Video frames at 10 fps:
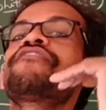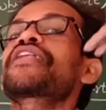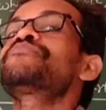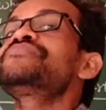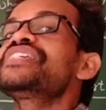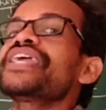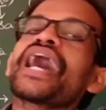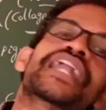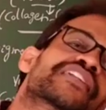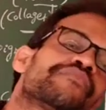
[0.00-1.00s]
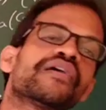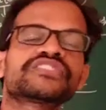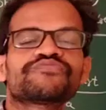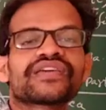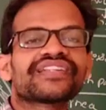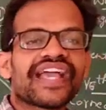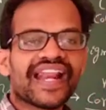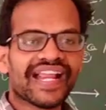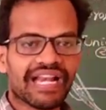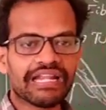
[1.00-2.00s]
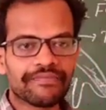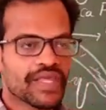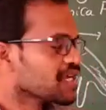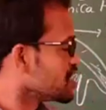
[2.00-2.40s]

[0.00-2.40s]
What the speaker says: from the atmosphere directly.